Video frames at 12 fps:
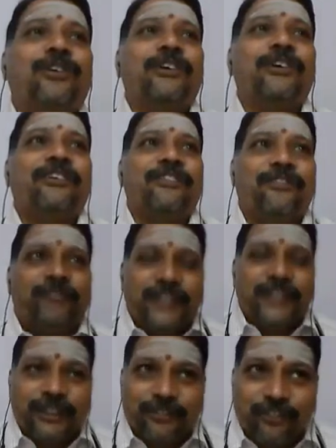
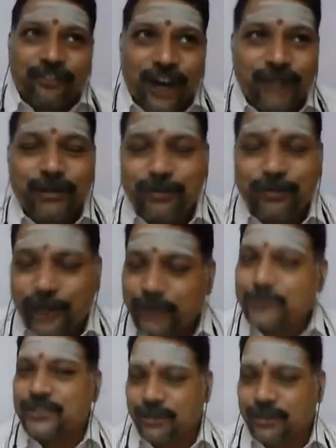when the farmer
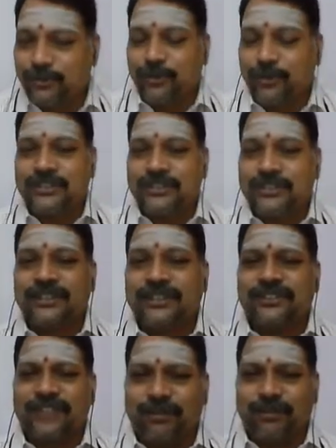produce some goods,
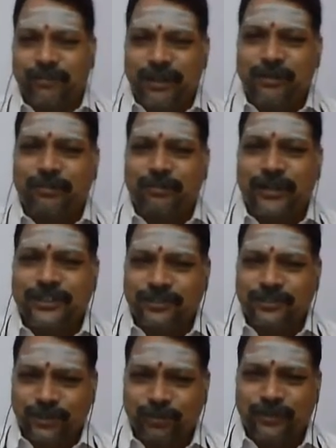some minimum price
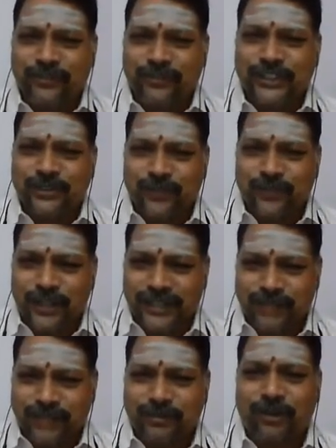should be fixed for
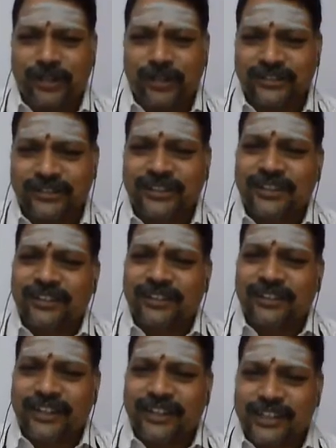that product,
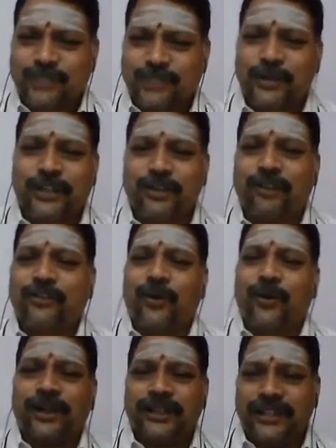irrespective of
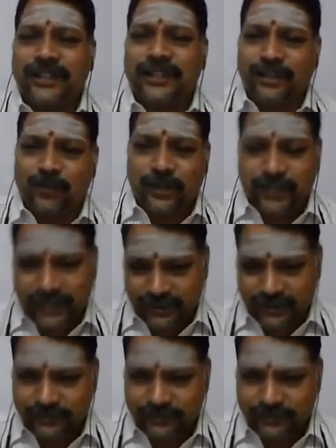quality and quantity.